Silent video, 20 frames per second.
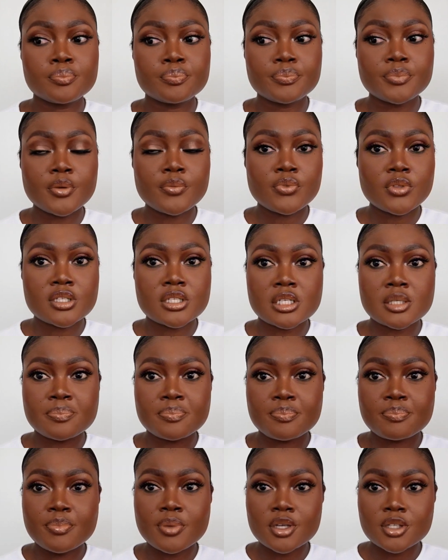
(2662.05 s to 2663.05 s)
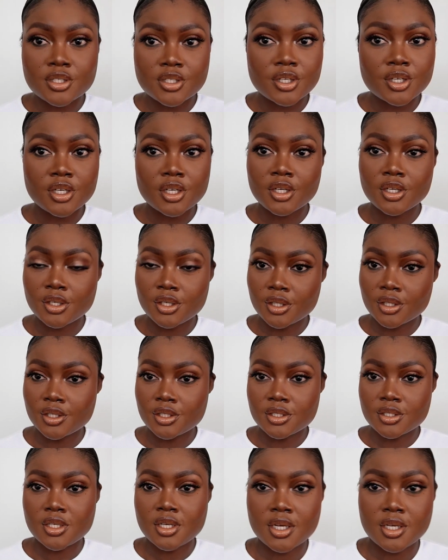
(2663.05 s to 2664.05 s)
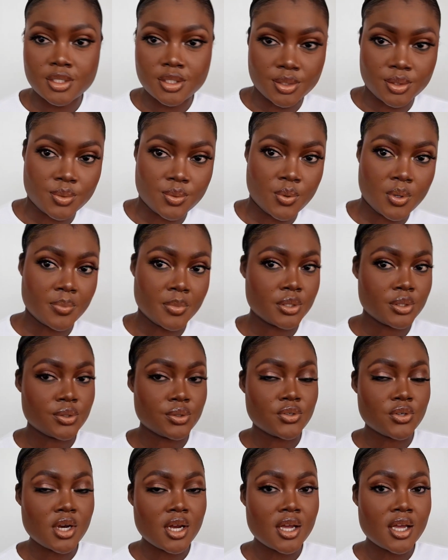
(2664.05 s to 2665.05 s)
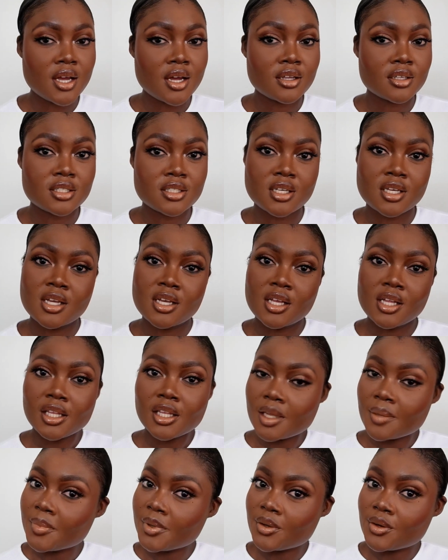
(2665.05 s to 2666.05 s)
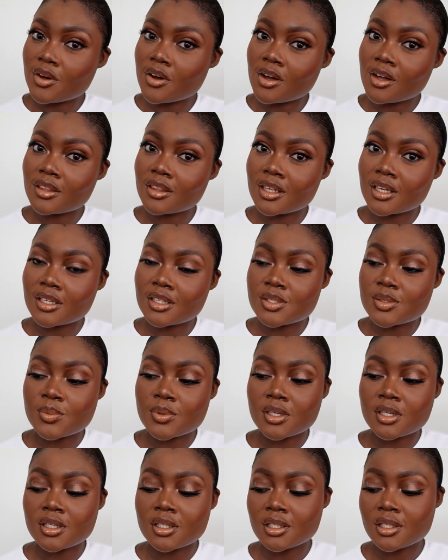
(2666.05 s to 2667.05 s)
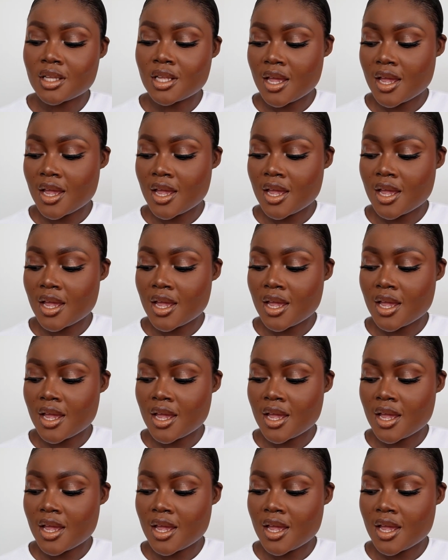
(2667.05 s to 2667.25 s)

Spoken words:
If there's a particular look that you guys do want me to try out, let me know on that as well.